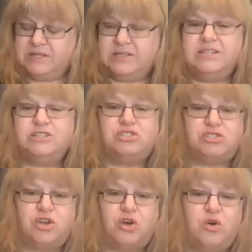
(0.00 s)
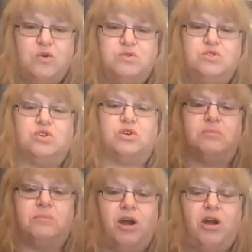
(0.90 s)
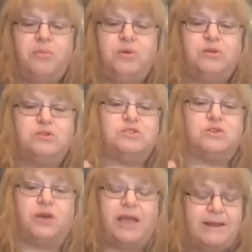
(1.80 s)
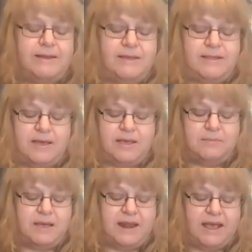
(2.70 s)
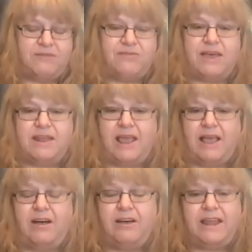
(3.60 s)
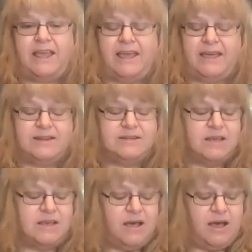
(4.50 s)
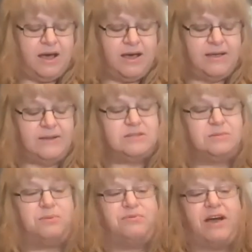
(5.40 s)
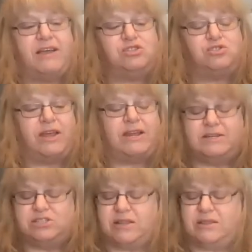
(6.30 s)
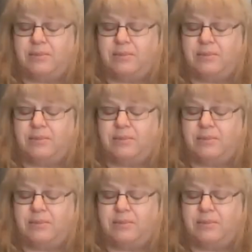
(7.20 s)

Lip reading: little stones or marbles or anything that you might have that on hand to provide drainage at the